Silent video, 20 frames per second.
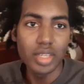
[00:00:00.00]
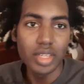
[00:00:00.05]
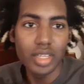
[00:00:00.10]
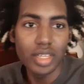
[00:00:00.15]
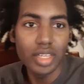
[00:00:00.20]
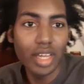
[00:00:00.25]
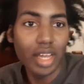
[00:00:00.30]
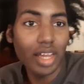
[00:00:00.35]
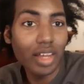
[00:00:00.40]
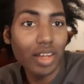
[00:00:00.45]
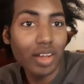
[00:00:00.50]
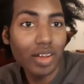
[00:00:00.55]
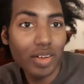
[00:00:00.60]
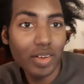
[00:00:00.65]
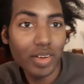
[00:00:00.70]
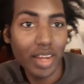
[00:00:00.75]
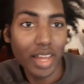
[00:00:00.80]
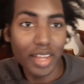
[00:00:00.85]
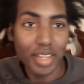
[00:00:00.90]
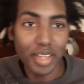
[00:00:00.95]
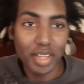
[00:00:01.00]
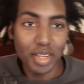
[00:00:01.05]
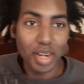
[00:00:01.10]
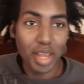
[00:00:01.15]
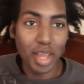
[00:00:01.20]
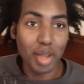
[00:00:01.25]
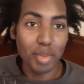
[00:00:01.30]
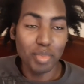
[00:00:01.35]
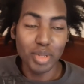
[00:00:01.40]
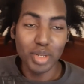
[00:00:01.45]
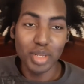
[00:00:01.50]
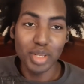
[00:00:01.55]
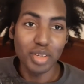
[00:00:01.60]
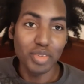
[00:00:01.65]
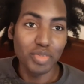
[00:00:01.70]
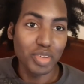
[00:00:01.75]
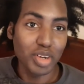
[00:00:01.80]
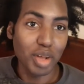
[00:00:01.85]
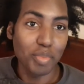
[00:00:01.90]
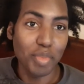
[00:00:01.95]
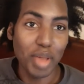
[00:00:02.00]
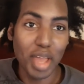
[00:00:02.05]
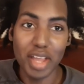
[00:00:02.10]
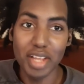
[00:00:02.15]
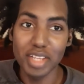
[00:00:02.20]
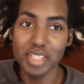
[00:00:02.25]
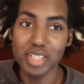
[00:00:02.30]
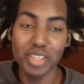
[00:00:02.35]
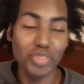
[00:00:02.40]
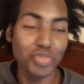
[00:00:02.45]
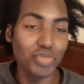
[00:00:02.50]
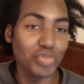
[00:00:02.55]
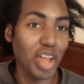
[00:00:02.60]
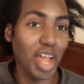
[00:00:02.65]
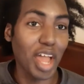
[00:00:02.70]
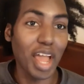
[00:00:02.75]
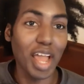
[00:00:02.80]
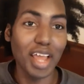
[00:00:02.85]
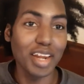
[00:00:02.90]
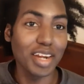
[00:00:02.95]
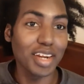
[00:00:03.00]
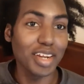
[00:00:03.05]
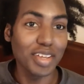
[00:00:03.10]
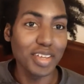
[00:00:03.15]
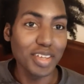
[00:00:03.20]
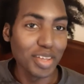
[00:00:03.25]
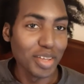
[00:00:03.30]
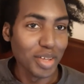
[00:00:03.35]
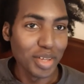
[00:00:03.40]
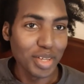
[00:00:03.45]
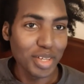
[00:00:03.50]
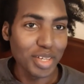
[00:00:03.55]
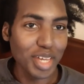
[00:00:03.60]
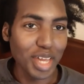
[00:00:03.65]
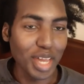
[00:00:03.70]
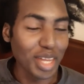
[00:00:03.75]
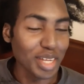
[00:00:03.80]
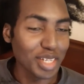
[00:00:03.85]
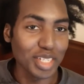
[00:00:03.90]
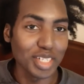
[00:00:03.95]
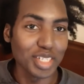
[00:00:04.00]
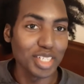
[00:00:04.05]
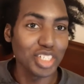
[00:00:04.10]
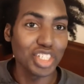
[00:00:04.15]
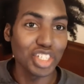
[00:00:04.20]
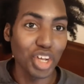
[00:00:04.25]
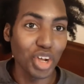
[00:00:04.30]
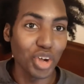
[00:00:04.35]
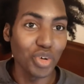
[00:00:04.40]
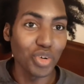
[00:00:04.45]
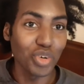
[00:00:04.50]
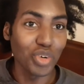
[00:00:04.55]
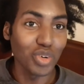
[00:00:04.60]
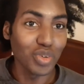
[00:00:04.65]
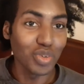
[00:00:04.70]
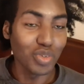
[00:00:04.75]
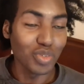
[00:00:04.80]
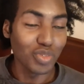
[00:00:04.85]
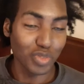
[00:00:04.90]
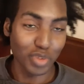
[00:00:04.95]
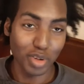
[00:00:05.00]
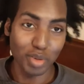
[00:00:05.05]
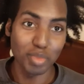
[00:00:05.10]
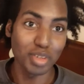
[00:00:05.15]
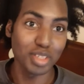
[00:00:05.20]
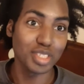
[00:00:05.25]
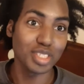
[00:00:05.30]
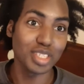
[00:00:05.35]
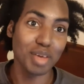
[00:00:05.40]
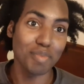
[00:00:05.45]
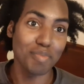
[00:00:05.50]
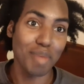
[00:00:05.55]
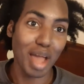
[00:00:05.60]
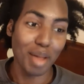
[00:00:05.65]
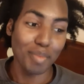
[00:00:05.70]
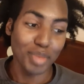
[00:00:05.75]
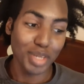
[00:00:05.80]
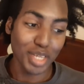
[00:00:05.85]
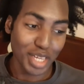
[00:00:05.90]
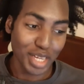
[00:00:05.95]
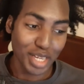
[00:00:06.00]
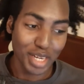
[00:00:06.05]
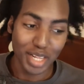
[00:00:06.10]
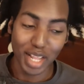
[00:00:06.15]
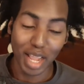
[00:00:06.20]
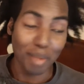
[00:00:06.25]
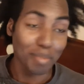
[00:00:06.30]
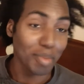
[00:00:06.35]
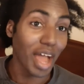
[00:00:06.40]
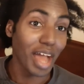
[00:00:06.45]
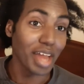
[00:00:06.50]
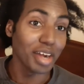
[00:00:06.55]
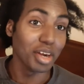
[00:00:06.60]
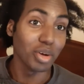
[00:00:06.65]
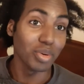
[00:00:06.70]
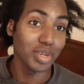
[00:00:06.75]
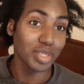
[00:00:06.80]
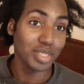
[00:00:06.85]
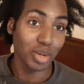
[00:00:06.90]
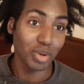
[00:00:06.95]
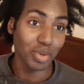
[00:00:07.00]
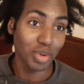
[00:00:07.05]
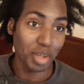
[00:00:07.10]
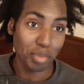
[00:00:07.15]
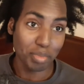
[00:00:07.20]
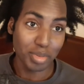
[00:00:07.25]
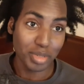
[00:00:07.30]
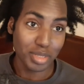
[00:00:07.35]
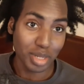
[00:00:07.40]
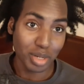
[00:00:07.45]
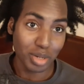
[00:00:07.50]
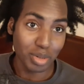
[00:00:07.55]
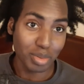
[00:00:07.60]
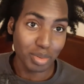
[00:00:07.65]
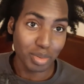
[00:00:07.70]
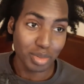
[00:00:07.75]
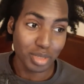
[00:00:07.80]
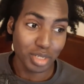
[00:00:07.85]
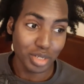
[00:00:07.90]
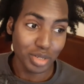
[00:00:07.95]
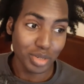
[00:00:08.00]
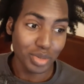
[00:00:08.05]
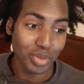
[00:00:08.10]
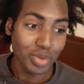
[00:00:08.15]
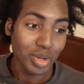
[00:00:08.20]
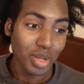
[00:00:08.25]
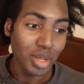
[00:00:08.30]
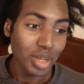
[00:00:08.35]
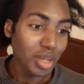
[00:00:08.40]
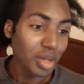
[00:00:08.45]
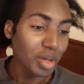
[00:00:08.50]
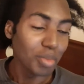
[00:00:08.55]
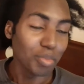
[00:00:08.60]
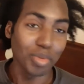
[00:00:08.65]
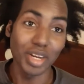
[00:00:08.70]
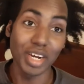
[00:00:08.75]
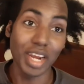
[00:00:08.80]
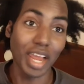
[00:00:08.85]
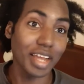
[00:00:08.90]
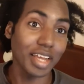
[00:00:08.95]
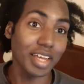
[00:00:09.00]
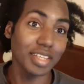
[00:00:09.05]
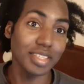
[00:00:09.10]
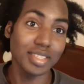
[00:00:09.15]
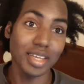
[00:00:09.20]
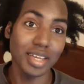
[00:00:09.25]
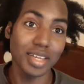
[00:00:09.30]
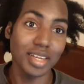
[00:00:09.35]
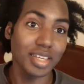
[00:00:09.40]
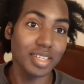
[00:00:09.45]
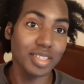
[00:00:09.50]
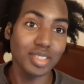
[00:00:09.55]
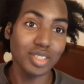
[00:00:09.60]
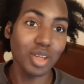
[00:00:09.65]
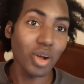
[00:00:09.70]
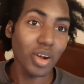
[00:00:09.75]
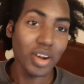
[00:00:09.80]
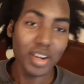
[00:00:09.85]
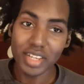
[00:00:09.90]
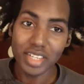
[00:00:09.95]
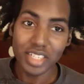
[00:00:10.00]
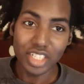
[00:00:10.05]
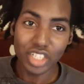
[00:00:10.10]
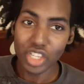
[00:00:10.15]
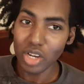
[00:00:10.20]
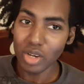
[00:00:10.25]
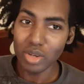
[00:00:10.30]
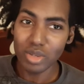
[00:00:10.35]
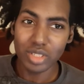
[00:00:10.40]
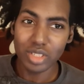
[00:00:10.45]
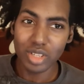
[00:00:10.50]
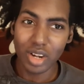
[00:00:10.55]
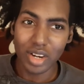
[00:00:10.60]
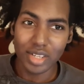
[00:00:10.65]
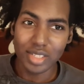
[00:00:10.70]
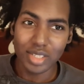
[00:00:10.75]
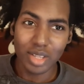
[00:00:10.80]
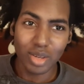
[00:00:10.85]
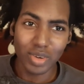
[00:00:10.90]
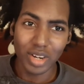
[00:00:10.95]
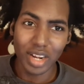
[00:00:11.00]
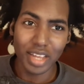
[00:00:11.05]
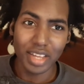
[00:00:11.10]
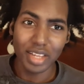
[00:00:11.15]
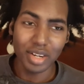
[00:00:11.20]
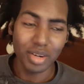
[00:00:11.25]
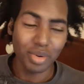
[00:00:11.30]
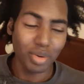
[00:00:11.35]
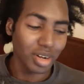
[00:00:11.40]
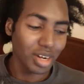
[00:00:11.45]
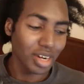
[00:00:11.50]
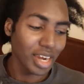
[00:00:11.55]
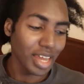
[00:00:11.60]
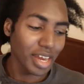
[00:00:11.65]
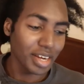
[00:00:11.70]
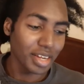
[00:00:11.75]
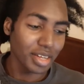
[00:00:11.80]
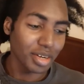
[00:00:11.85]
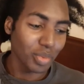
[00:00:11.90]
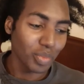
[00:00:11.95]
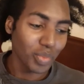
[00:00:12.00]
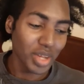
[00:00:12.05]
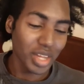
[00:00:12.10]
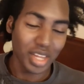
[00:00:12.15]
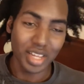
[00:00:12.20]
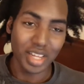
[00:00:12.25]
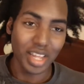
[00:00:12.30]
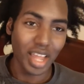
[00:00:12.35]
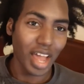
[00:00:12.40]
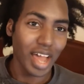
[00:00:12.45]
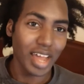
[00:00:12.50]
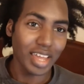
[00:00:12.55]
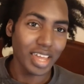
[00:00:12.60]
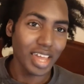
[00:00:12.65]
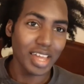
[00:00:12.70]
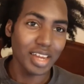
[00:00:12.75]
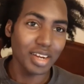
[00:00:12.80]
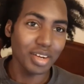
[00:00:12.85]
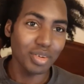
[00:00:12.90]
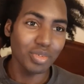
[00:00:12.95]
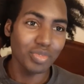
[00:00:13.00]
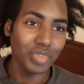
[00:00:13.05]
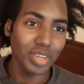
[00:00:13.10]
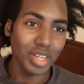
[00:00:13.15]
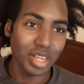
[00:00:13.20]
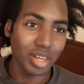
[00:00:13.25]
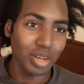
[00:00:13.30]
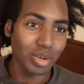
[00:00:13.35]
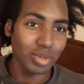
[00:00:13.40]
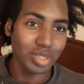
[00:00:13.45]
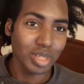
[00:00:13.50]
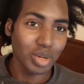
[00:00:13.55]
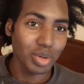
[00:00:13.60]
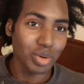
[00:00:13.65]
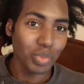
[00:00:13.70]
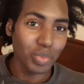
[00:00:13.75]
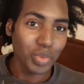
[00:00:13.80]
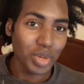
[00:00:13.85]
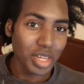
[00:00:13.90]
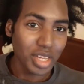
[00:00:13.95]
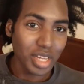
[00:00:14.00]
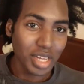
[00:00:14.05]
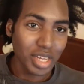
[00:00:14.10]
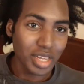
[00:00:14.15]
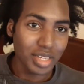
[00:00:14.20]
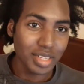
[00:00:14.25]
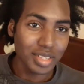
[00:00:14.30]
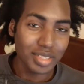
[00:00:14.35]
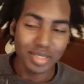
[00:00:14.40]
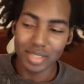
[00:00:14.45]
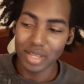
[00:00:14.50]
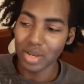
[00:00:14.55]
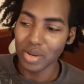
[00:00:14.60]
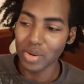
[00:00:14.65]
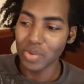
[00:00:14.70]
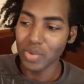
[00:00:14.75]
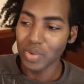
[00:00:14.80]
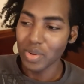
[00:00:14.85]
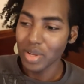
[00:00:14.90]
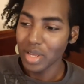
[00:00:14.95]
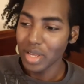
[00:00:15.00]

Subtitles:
Y'all, I cannot believe it. I'm actually finally catching a show from the semi-beginning. I know it's on episode 2, but like I said, these shows start so late in the week, and I can't do videos on the weekend, so